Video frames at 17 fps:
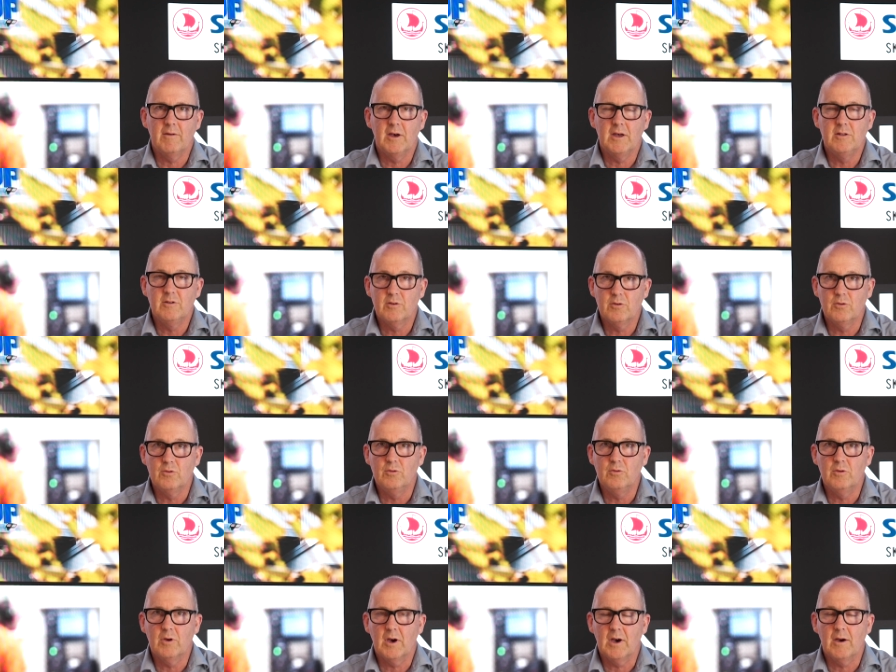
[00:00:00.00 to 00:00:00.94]

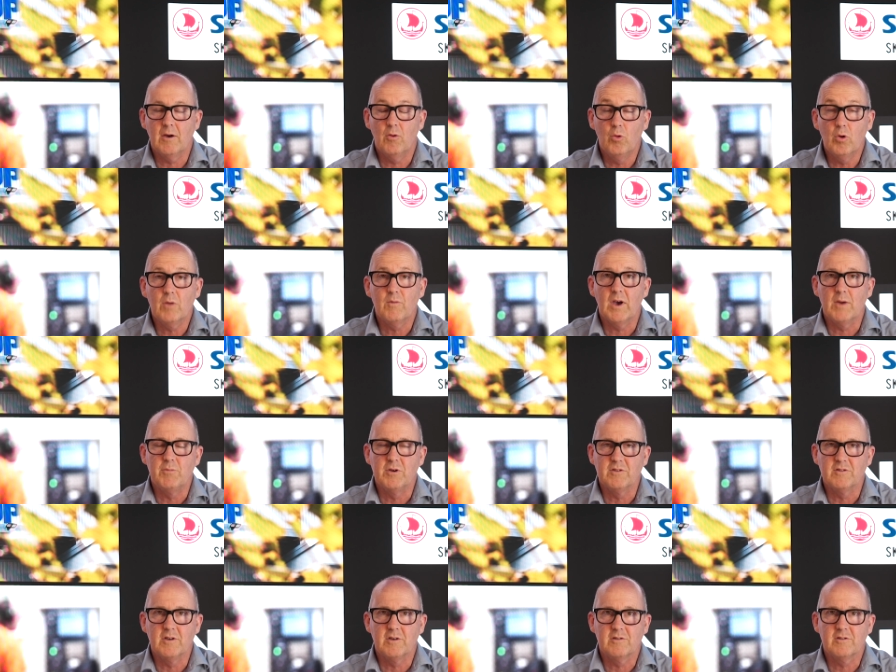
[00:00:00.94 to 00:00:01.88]
into all of our
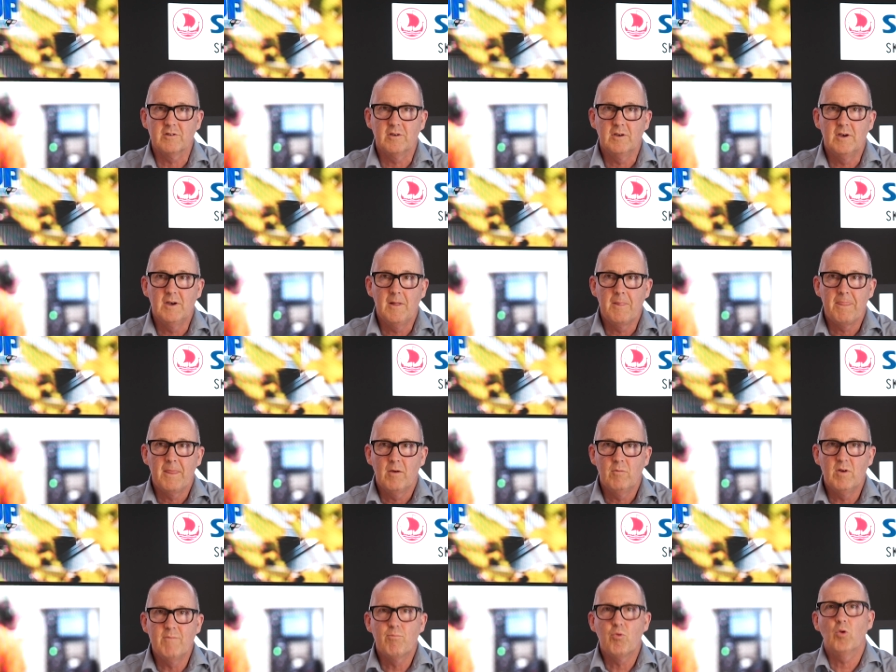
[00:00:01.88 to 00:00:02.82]
business,
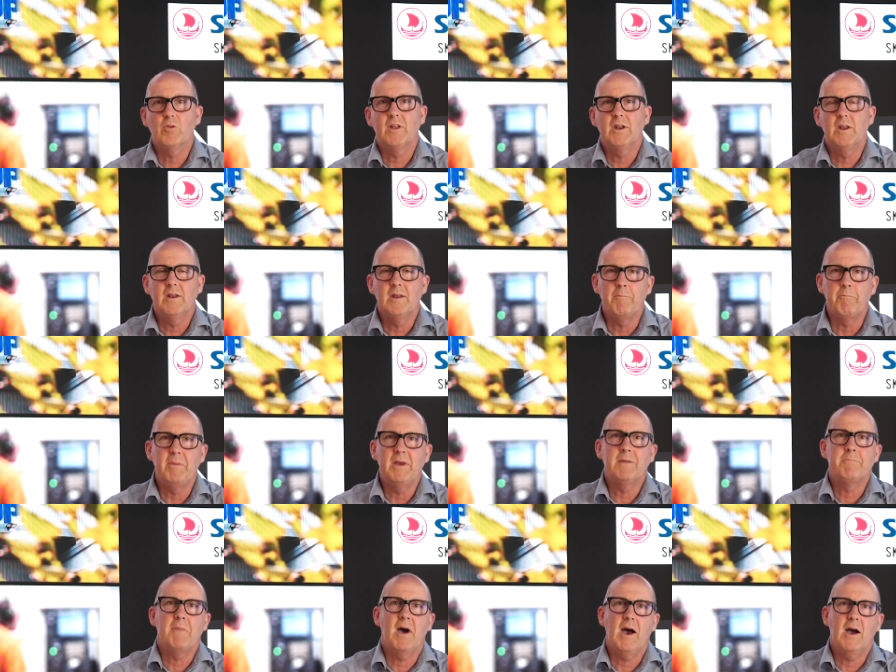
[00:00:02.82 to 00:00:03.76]
we brought that in at
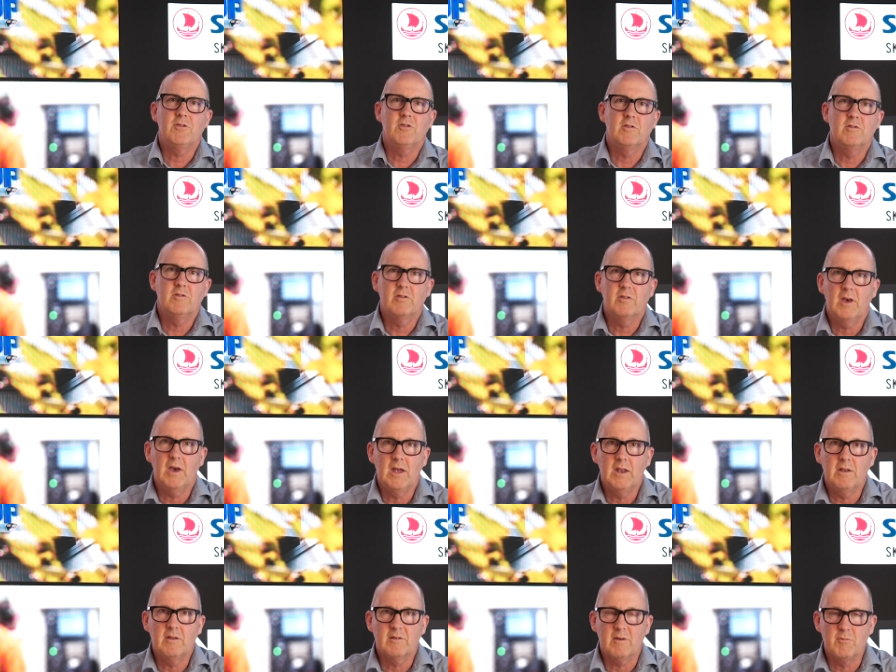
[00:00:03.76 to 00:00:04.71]
better margins
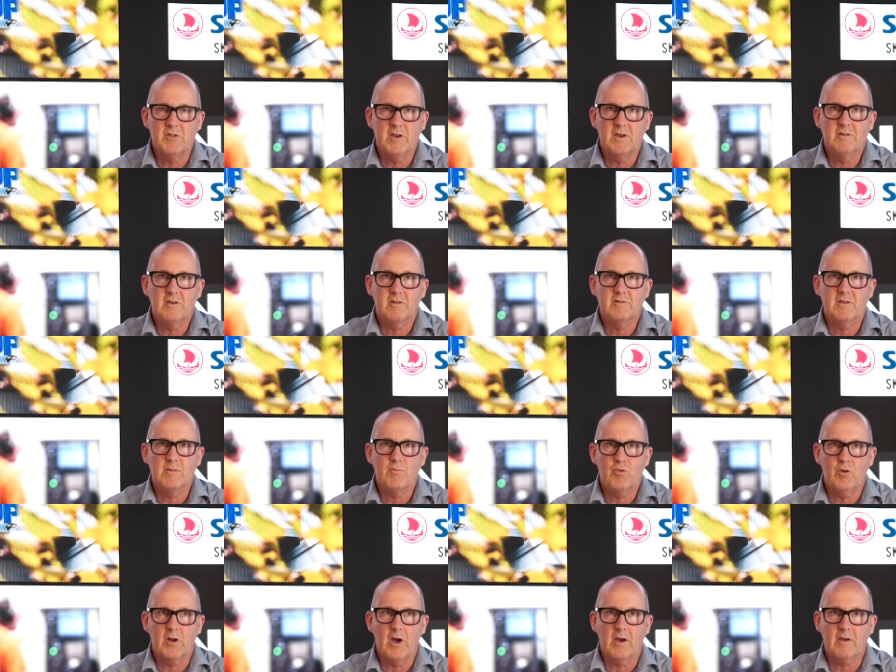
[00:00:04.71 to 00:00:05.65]
than some of the existing
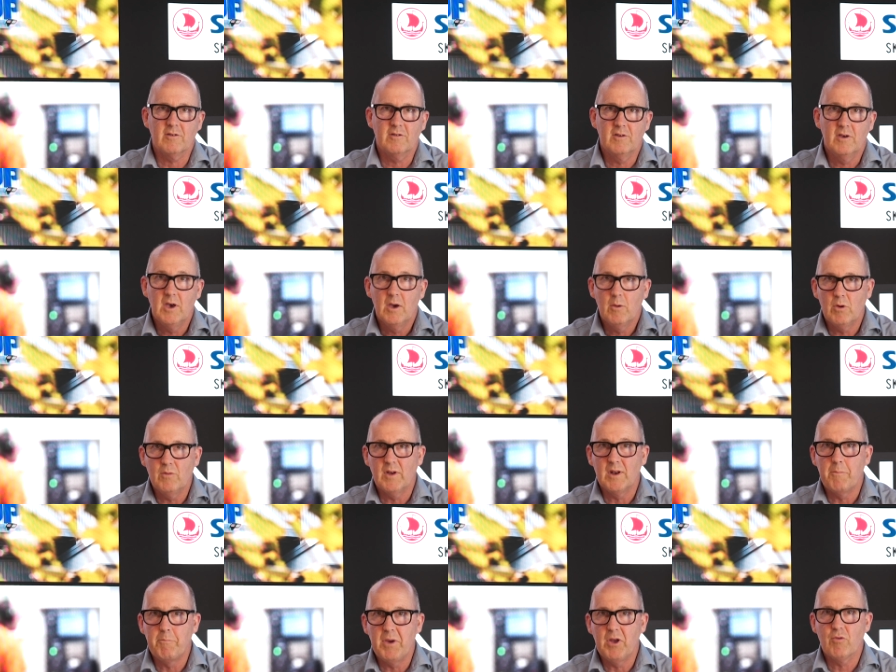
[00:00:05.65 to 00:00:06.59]
products. We've had
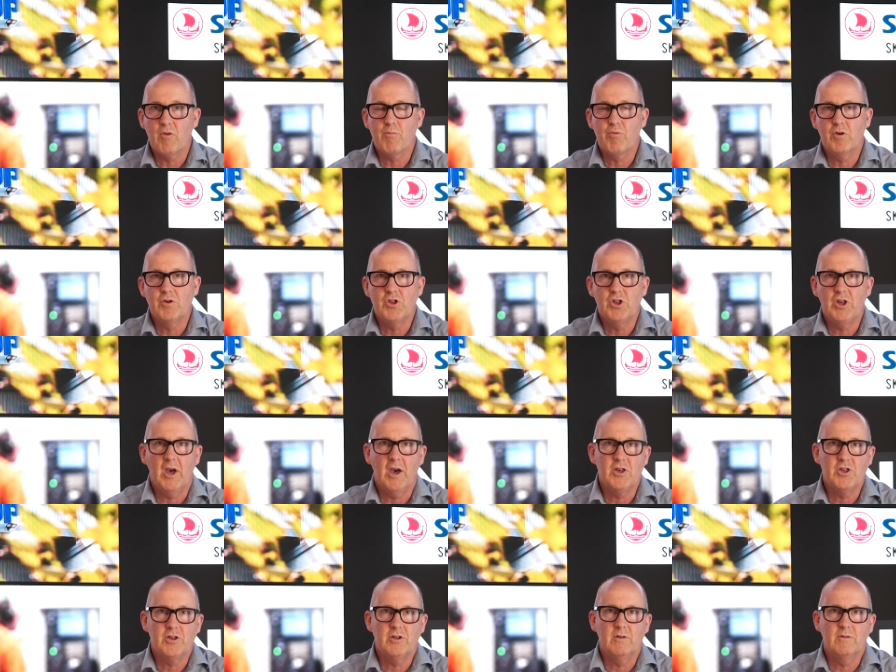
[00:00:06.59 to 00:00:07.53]
a better
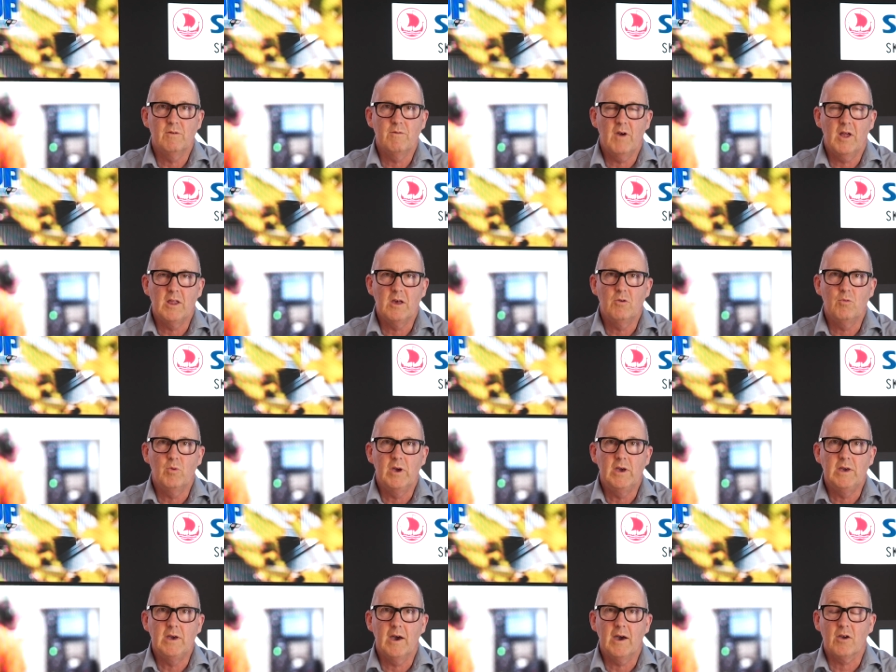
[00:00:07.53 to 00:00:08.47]
appreciation of the value
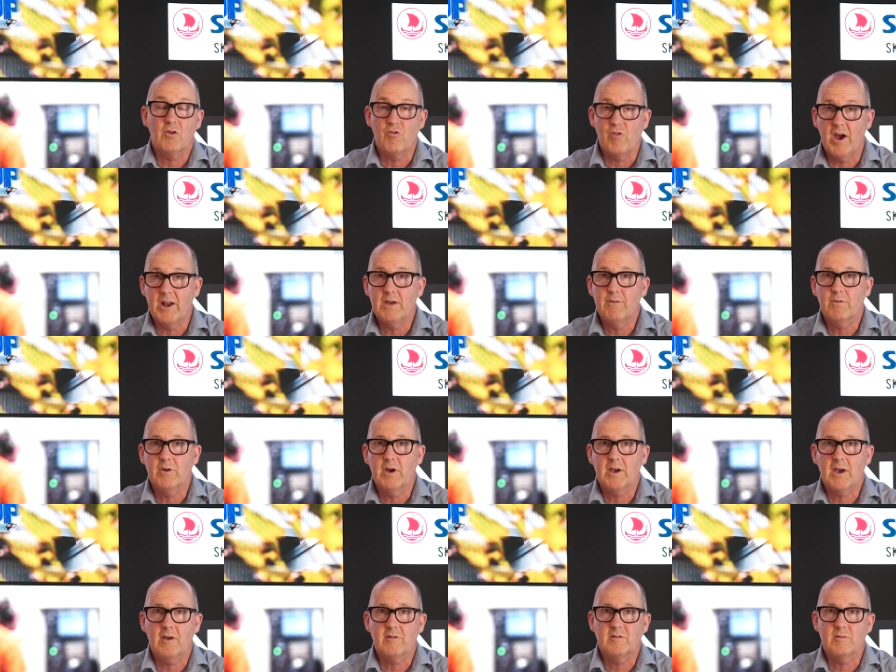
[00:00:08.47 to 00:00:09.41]
we are creating for our
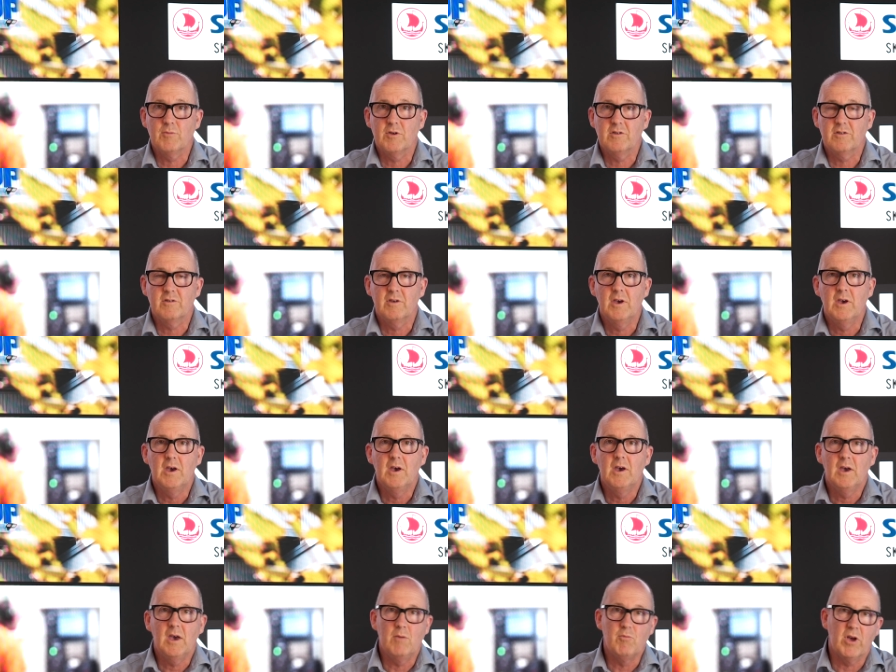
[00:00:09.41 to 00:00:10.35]
customers,
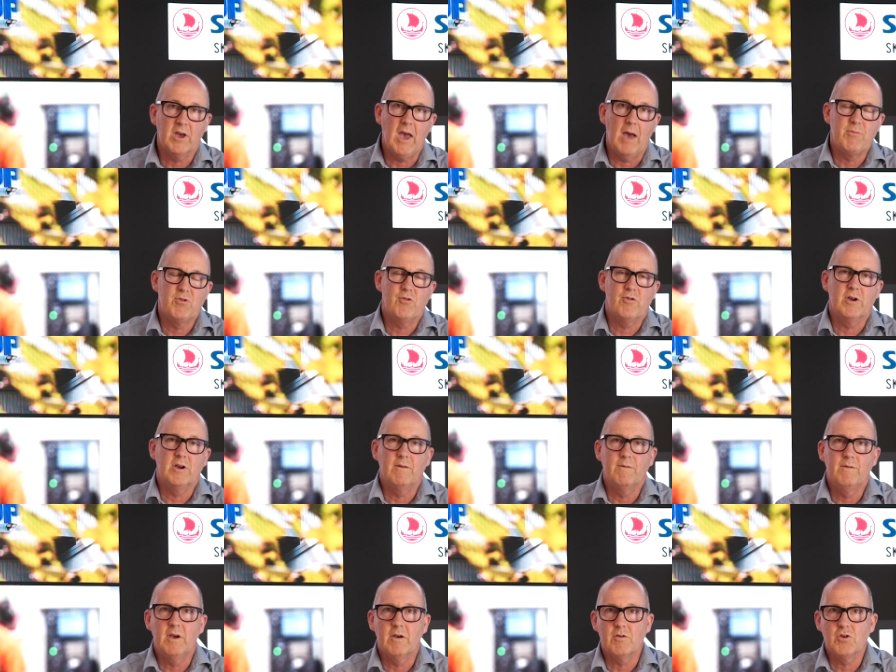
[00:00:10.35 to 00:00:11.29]
and we're capturing a
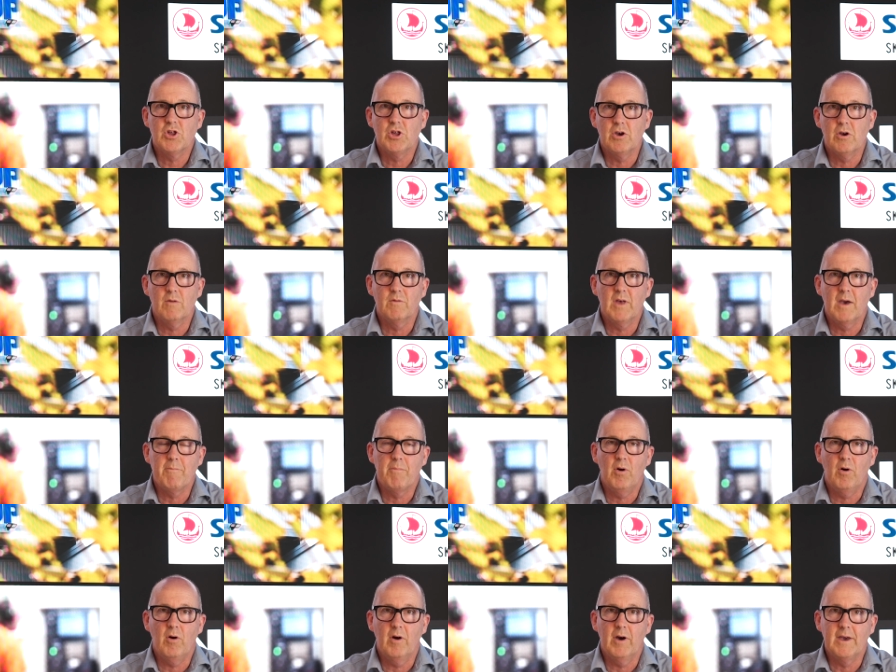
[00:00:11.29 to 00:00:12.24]
fairer share of that
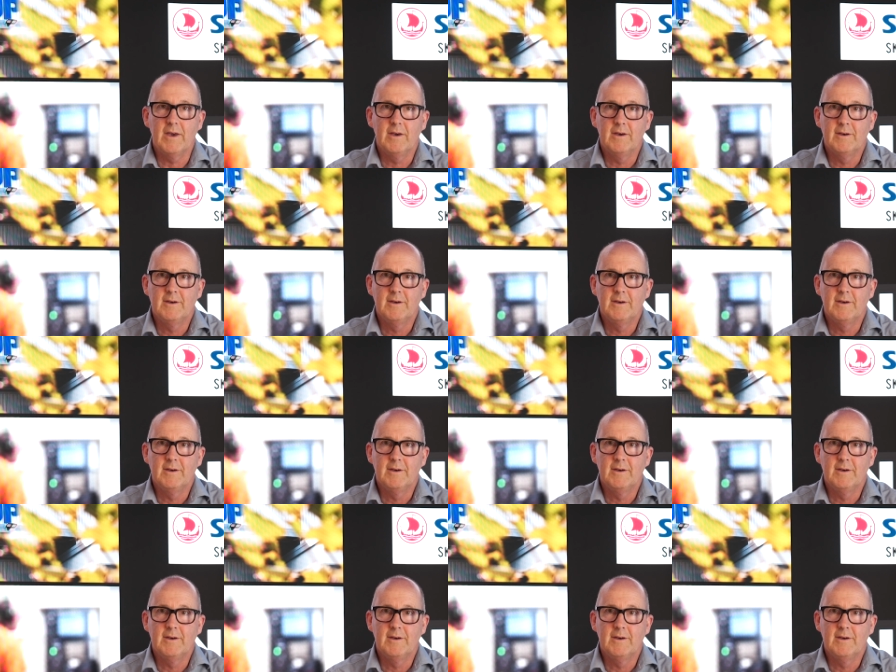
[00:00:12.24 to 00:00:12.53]
pie.